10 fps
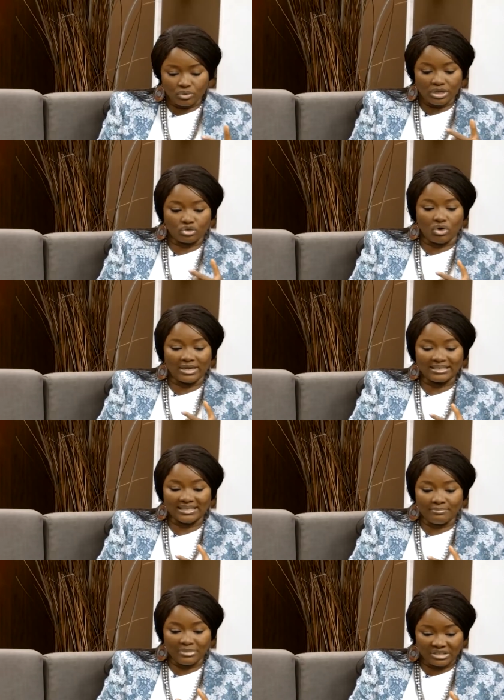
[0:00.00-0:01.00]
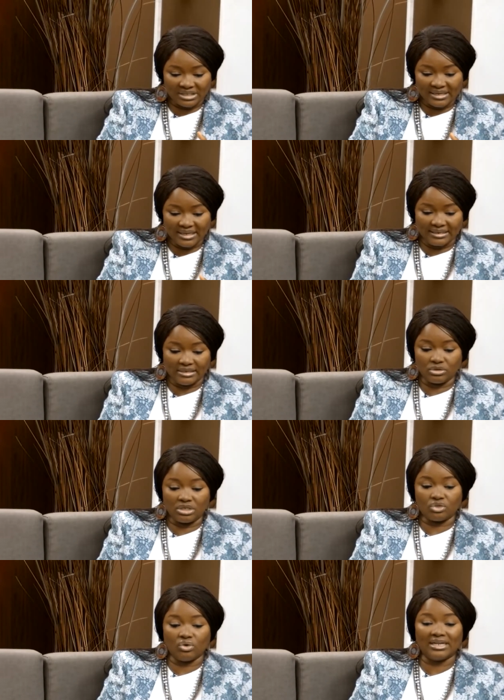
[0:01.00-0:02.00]
need to understand machine learning. You
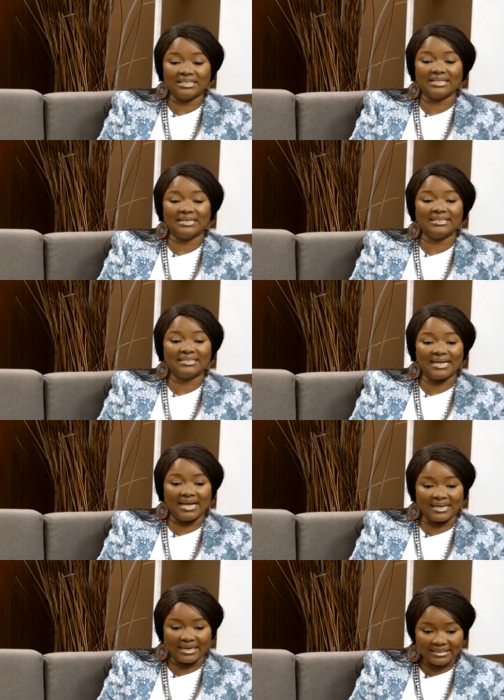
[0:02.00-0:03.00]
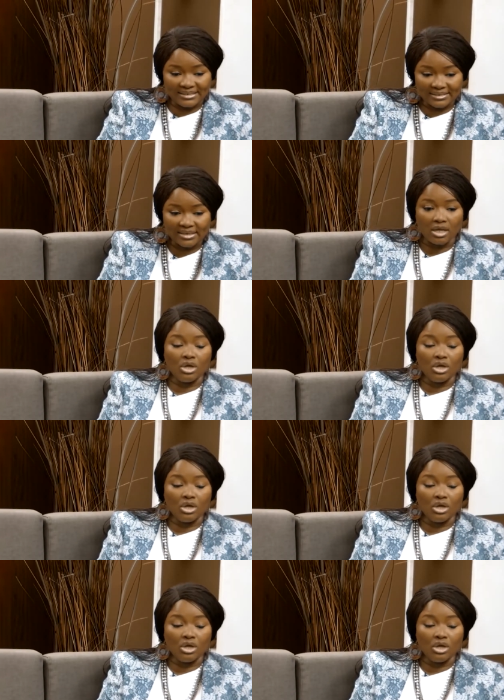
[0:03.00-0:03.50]
need to understand data analytics.